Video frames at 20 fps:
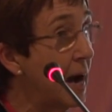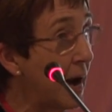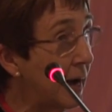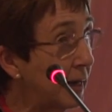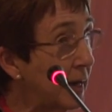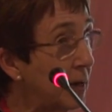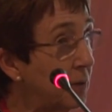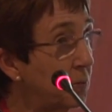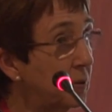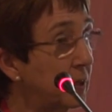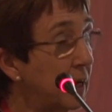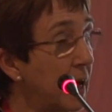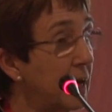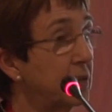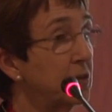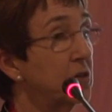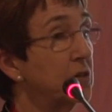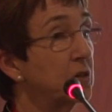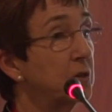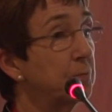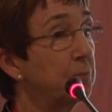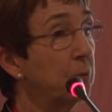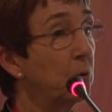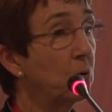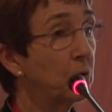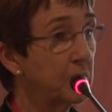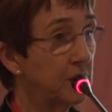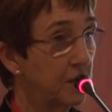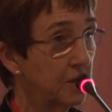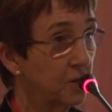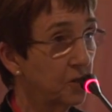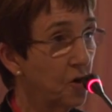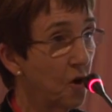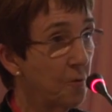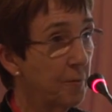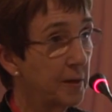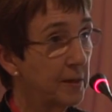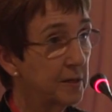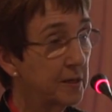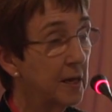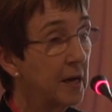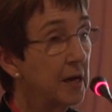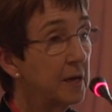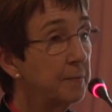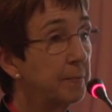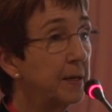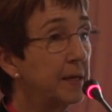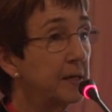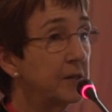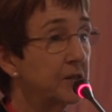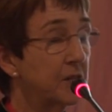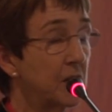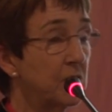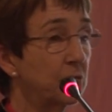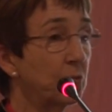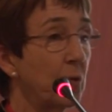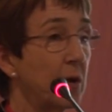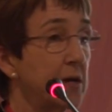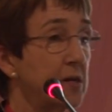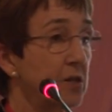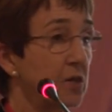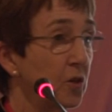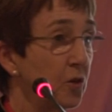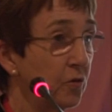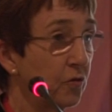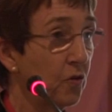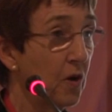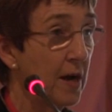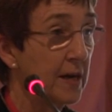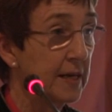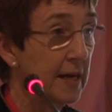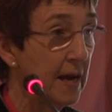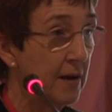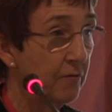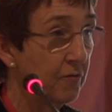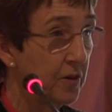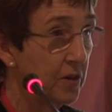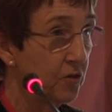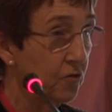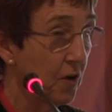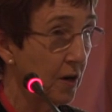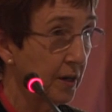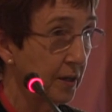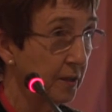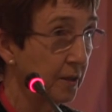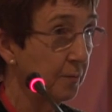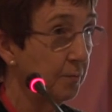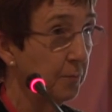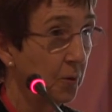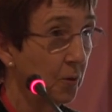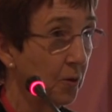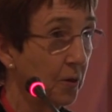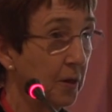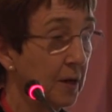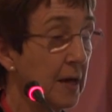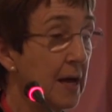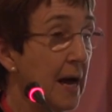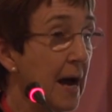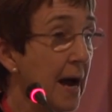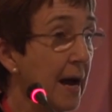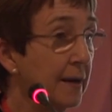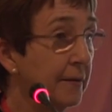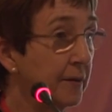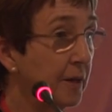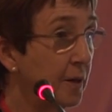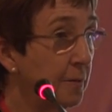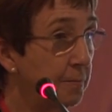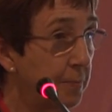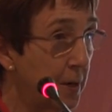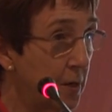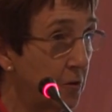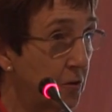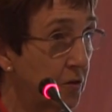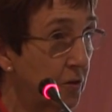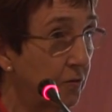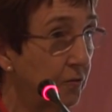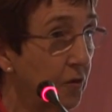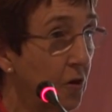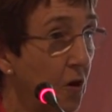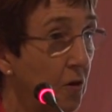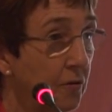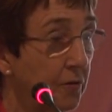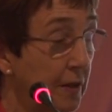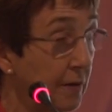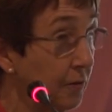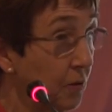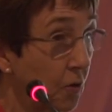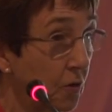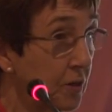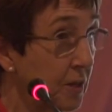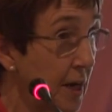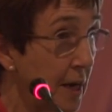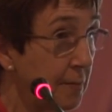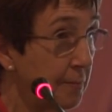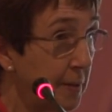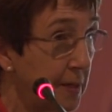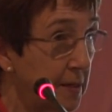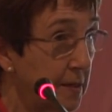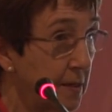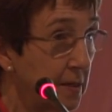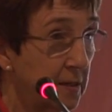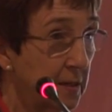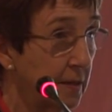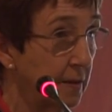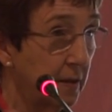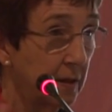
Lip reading: and I would like to support his comments, please don't wait till you've tried every drug in the book and their bones have gone, they've got diabetes and